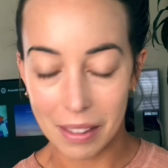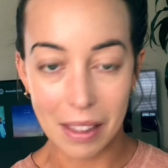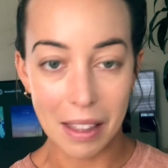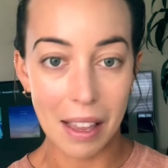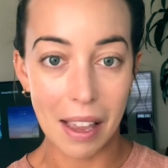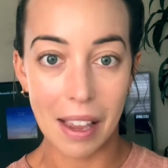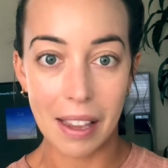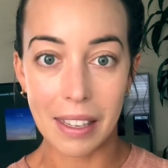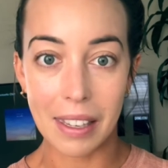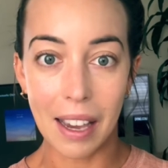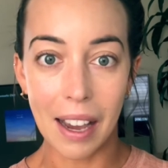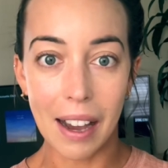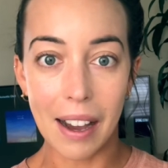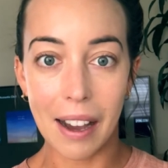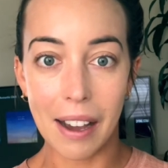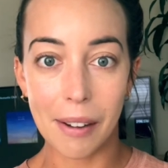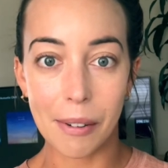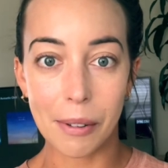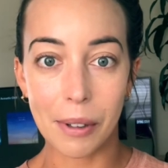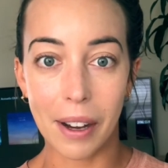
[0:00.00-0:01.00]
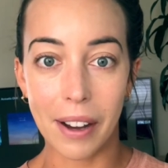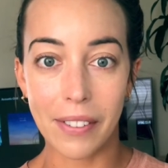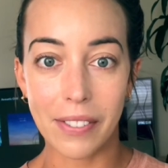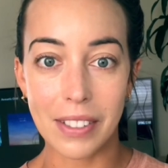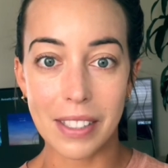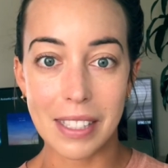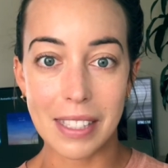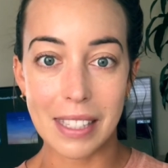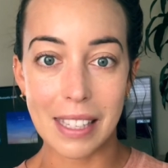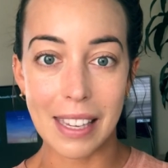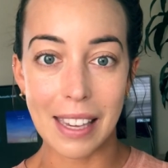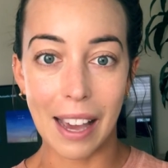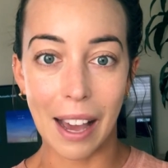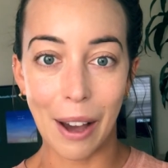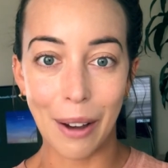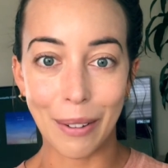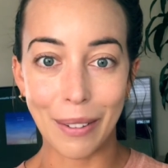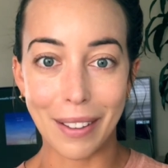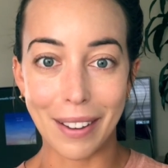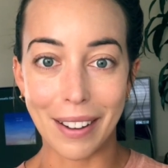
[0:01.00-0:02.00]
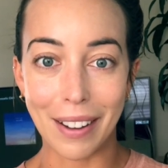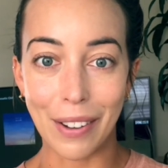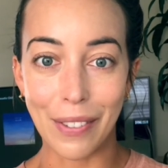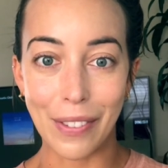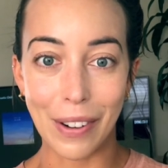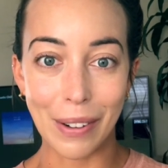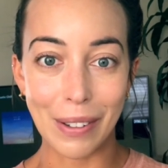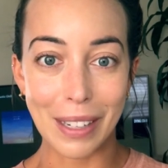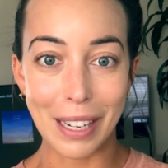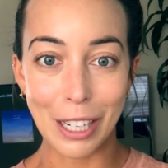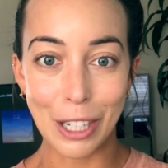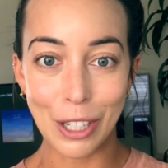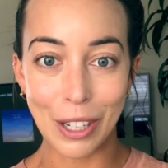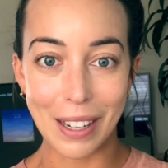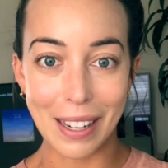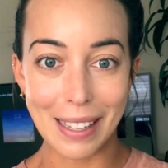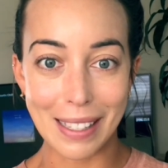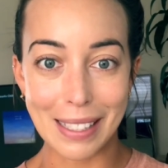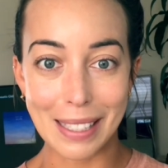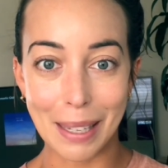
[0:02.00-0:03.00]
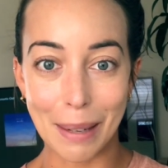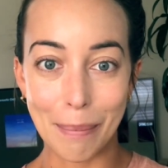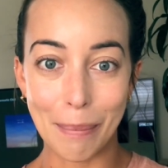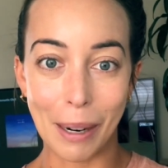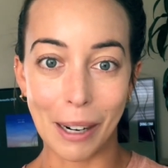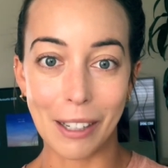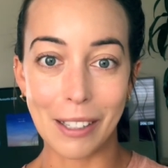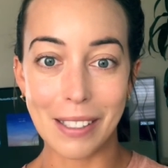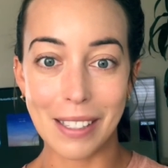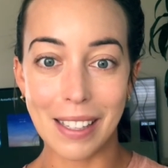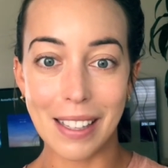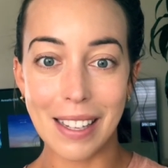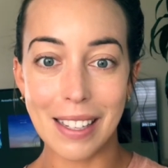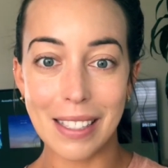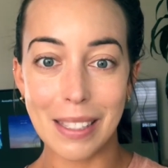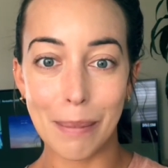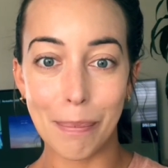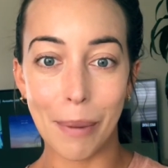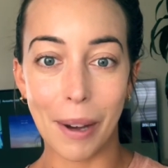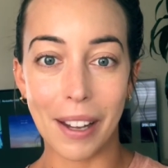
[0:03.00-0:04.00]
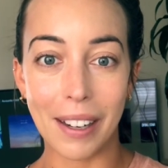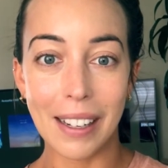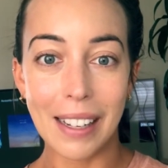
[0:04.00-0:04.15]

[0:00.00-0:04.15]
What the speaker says: have to see how the foundation is compared to this, but